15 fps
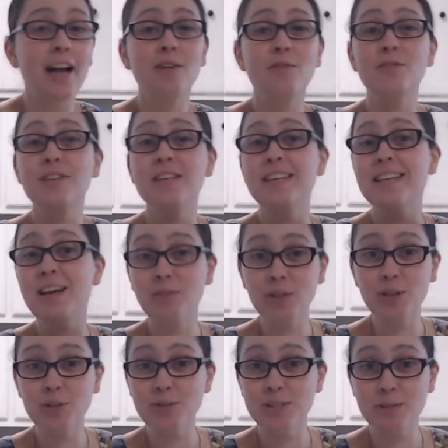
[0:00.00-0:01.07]
I have never
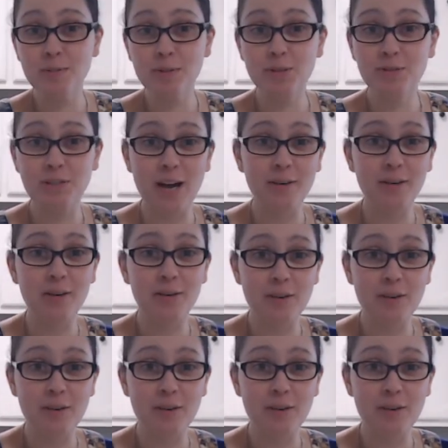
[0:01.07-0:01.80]
used this much flour in a